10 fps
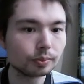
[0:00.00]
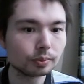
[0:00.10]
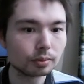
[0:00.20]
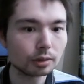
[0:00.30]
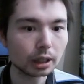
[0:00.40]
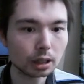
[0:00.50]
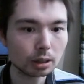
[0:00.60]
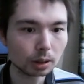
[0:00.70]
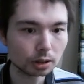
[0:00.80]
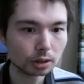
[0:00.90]
Knight
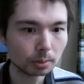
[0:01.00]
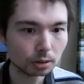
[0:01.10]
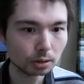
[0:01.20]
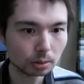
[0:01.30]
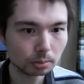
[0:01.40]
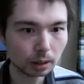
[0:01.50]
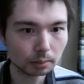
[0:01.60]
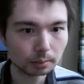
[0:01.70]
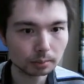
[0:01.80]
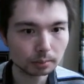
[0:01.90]
e1 is possible, but
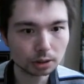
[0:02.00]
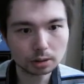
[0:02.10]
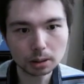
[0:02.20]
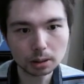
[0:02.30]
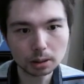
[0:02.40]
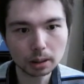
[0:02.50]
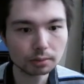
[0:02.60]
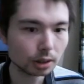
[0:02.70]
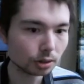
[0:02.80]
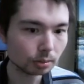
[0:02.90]
it's going to be mate
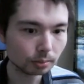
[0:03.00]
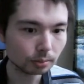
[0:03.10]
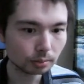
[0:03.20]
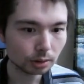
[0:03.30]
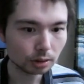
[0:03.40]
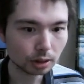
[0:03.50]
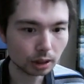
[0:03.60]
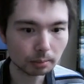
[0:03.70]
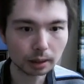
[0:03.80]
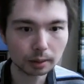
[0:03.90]
very soon. You can
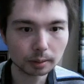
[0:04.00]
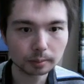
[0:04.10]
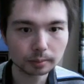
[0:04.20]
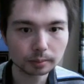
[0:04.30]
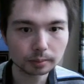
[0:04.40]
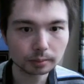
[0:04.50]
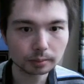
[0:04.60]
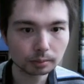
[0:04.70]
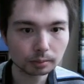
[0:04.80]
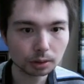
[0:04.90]
take back.
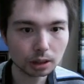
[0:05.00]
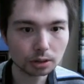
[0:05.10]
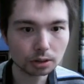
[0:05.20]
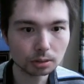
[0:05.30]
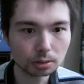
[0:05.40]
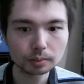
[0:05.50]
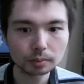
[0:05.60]
Rook e2 as well.